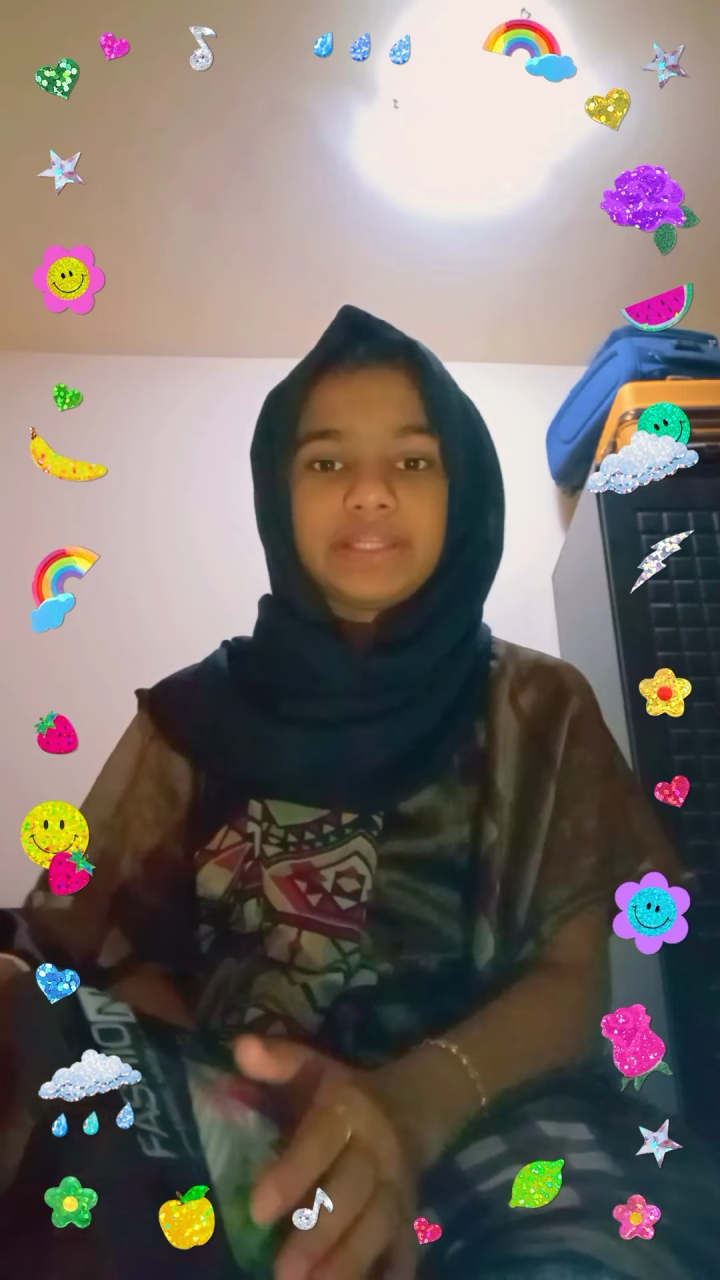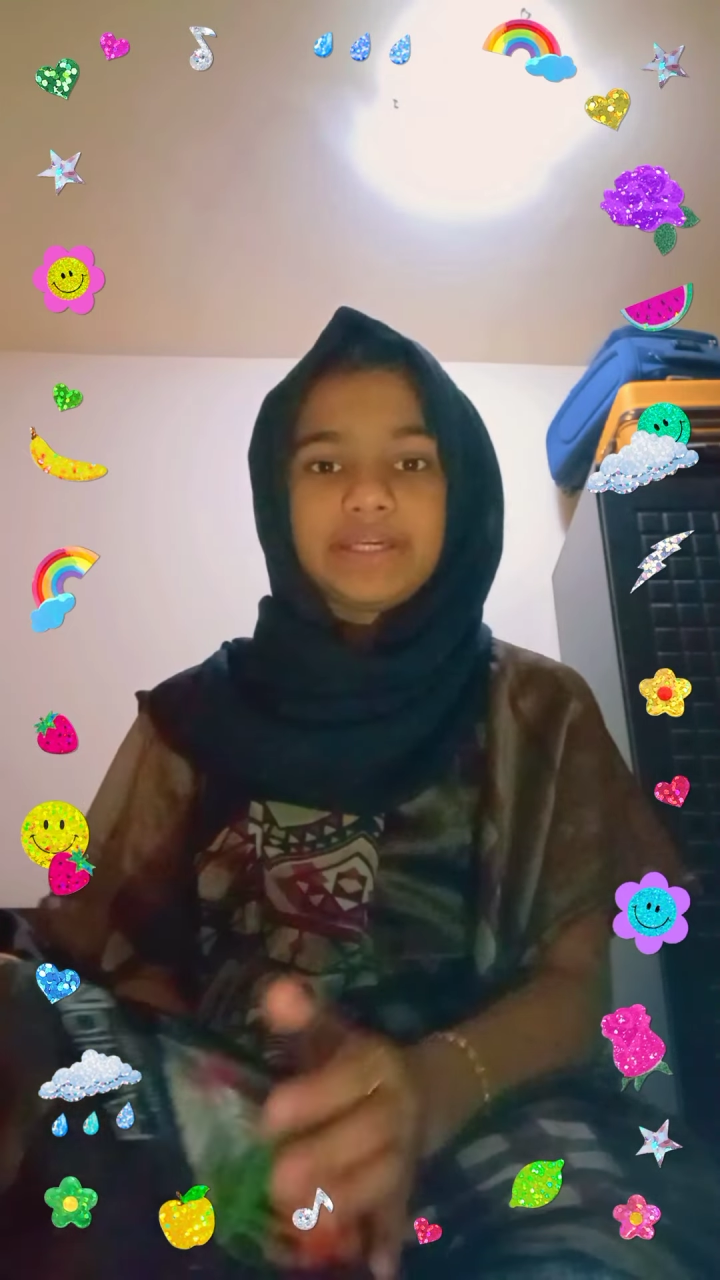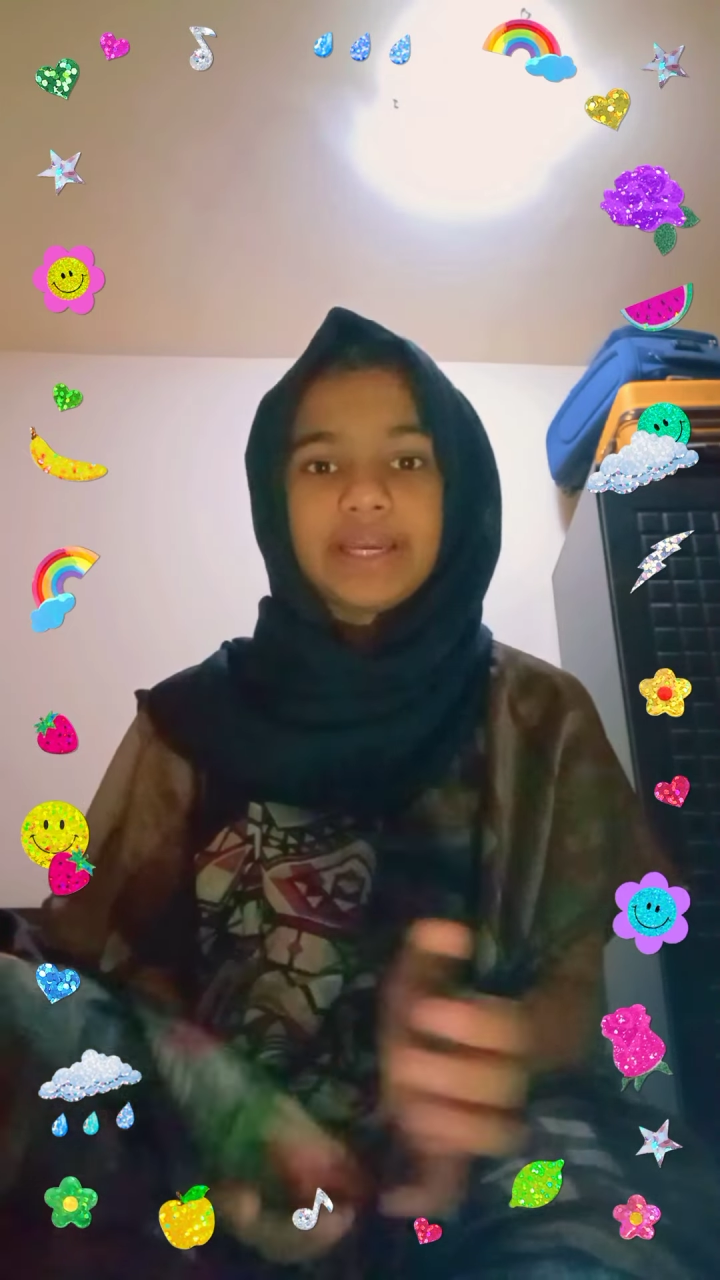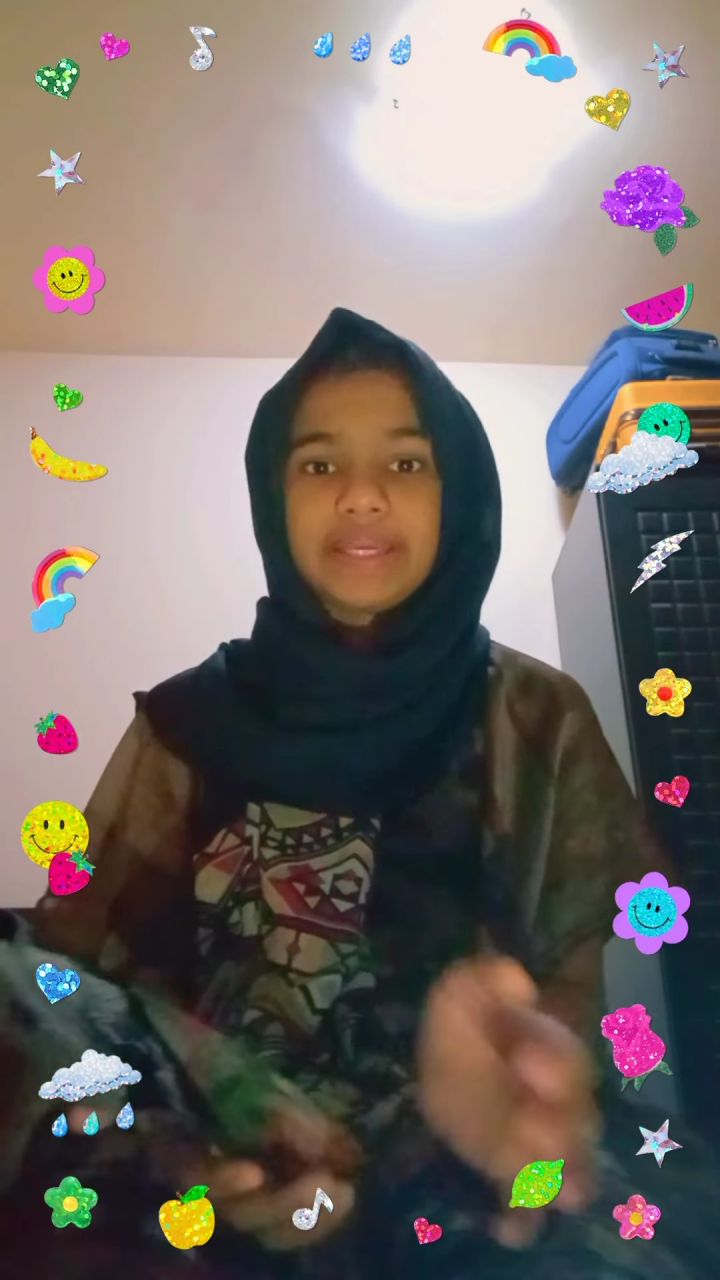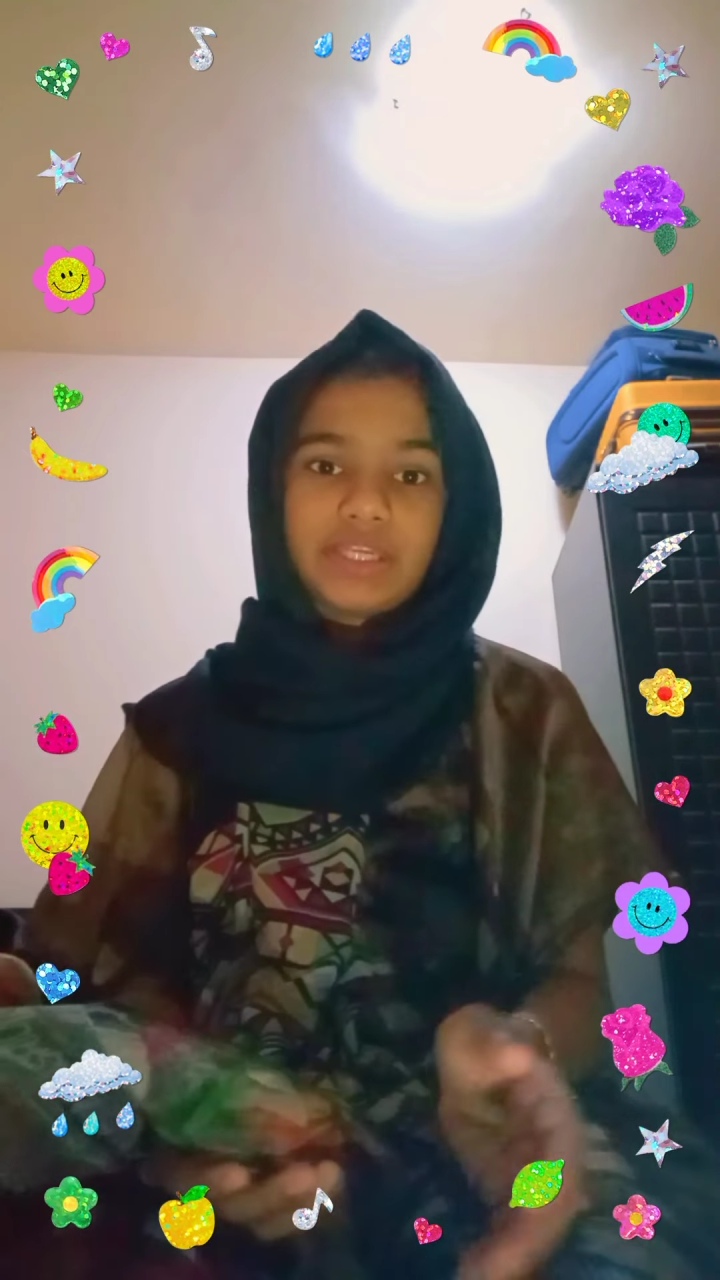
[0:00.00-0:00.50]

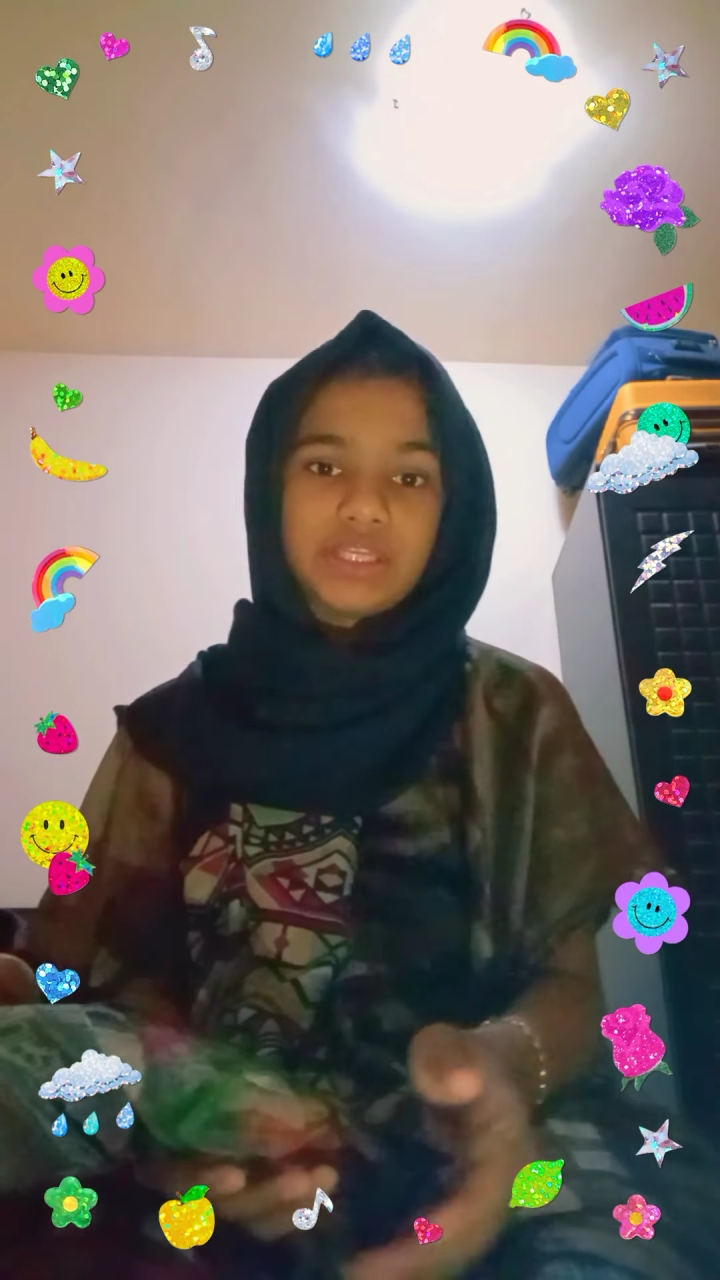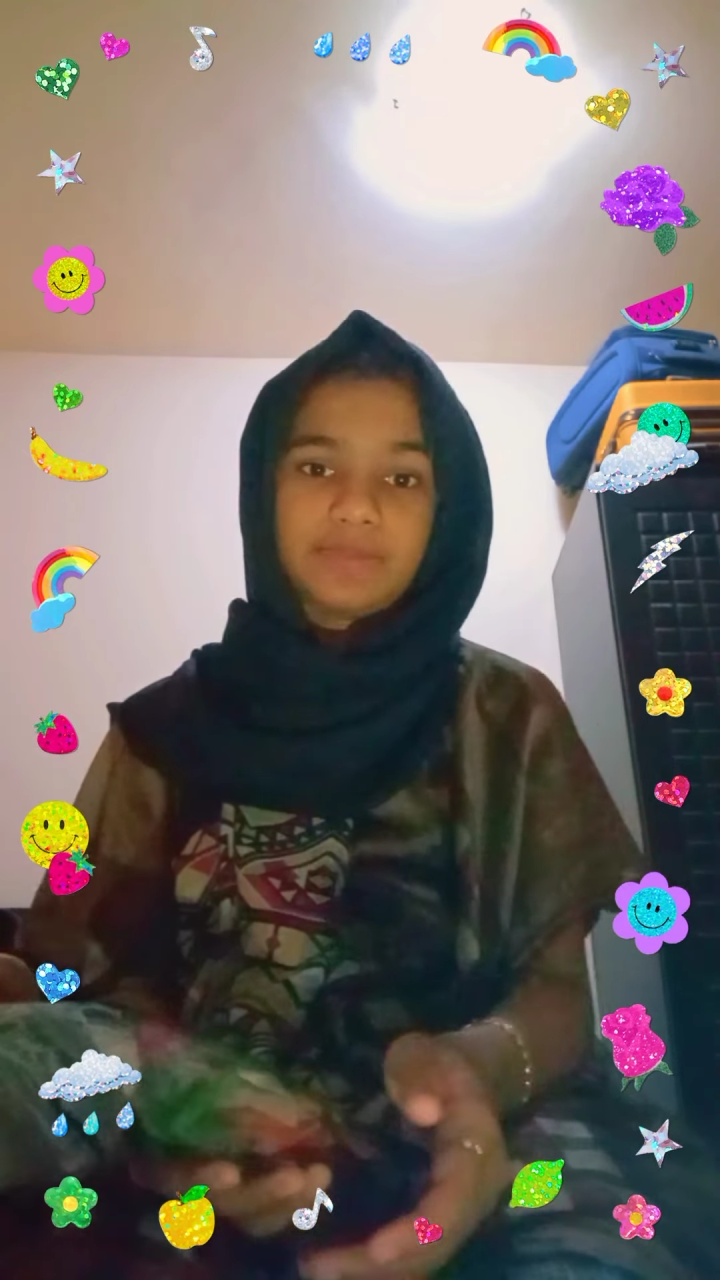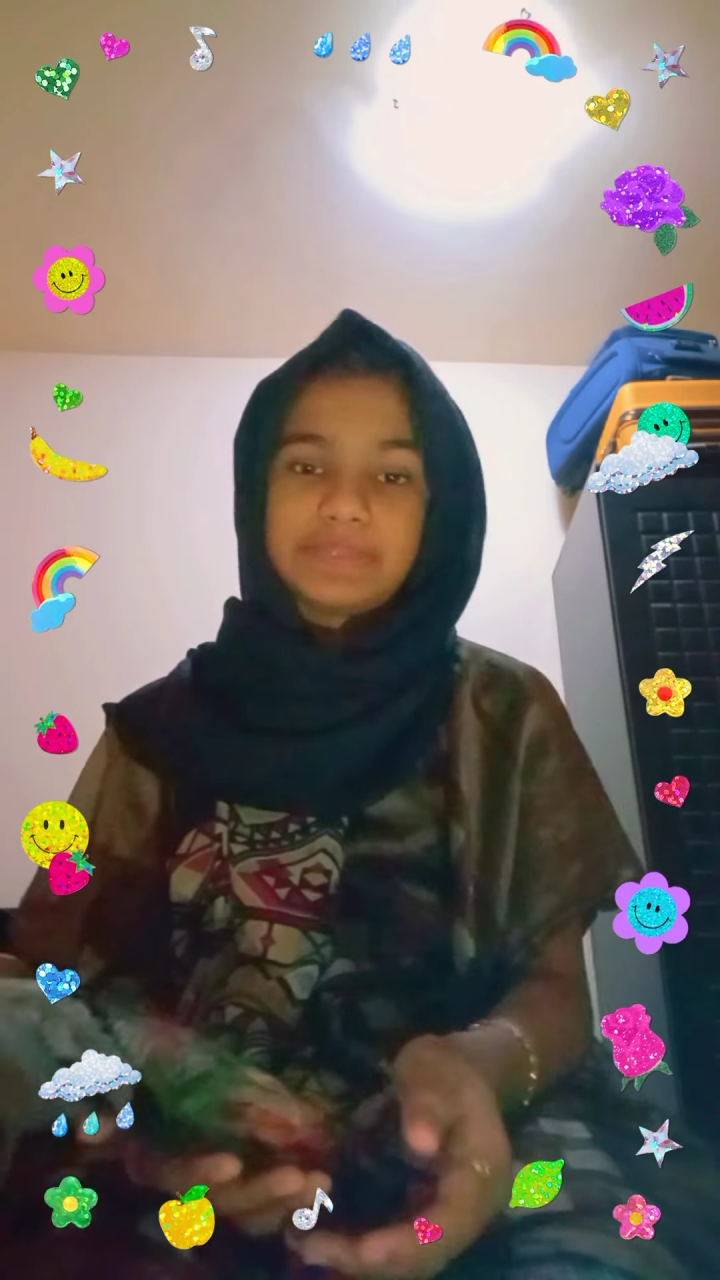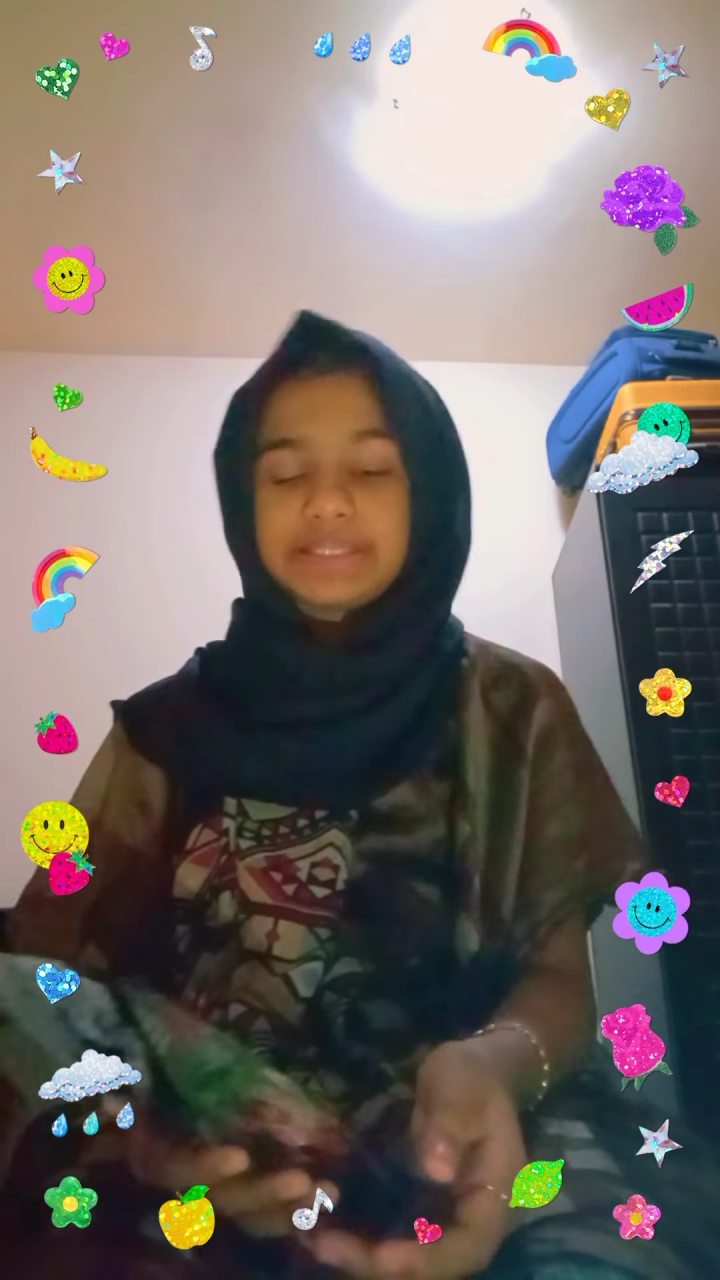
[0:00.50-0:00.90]
like I can keep